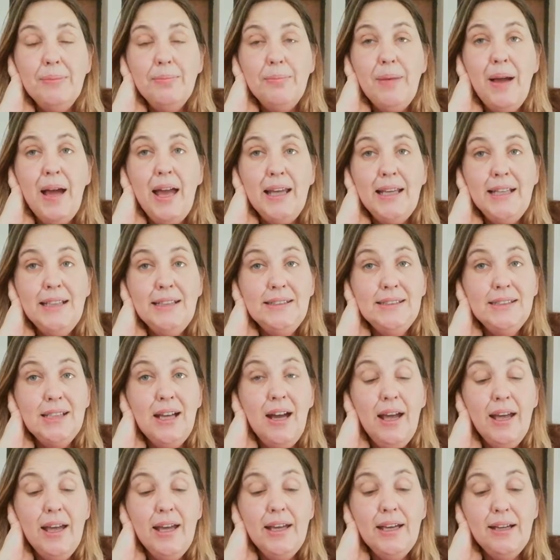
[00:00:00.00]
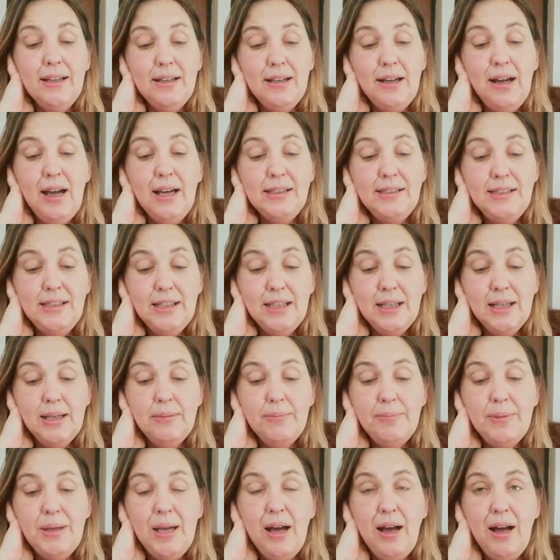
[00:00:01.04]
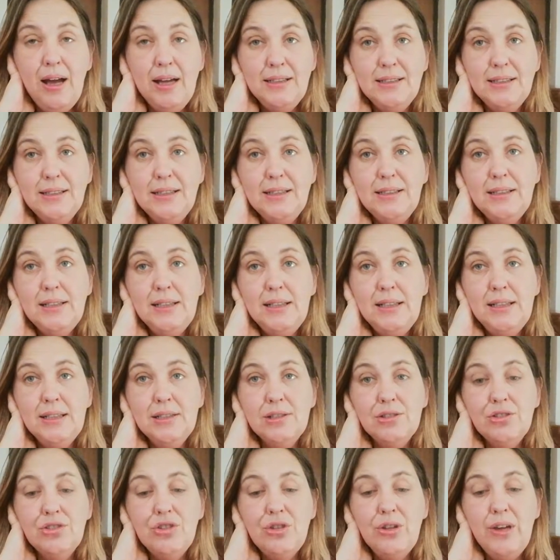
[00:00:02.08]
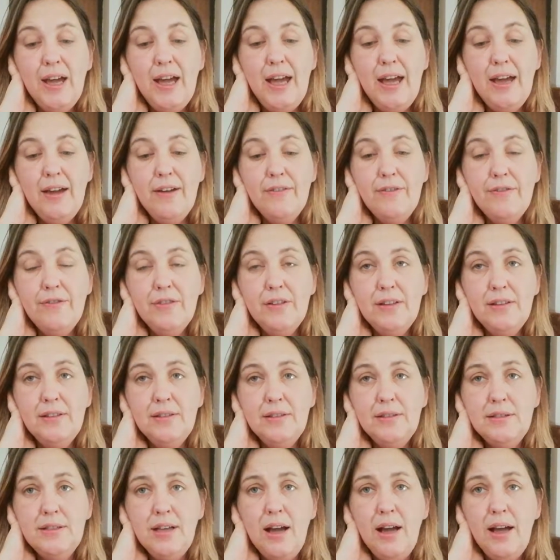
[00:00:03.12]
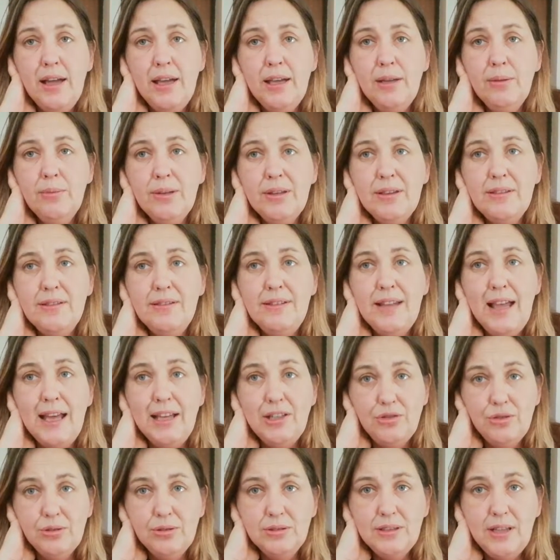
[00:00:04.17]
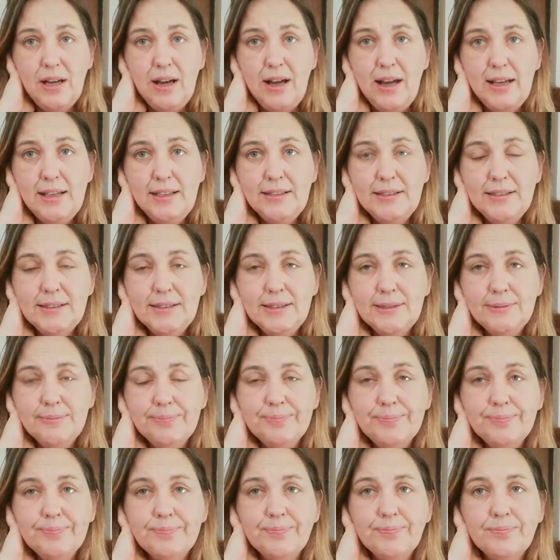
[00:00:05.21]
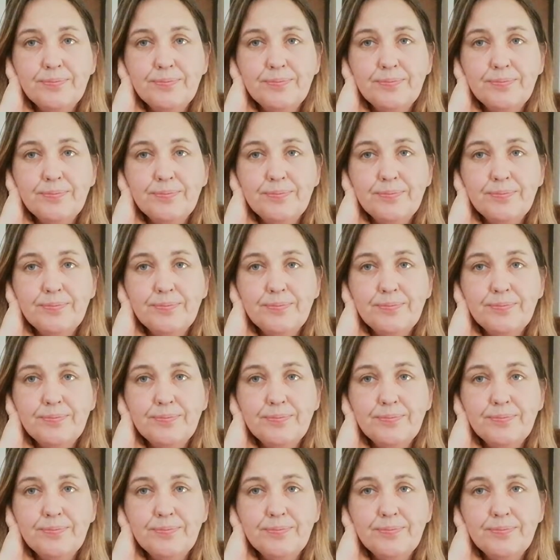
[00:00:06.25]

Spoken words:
But my entire idea behind it is to have dyeing with natural dyes.